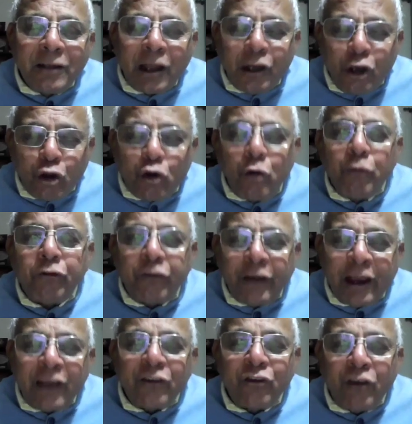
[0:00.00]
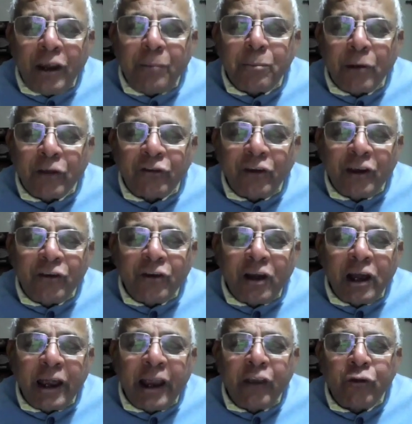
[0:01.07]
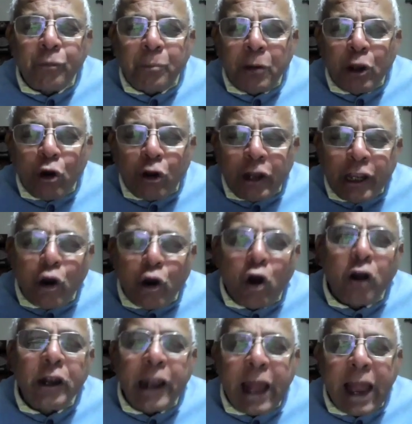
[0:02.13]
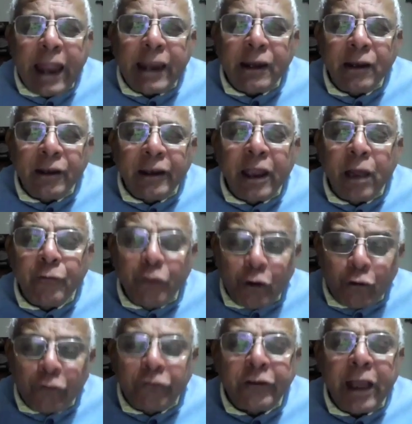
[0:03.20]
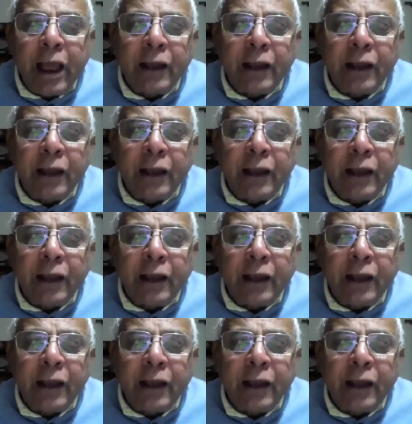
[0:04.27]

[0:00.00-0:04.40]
The new CSD procedure is purely online. They have used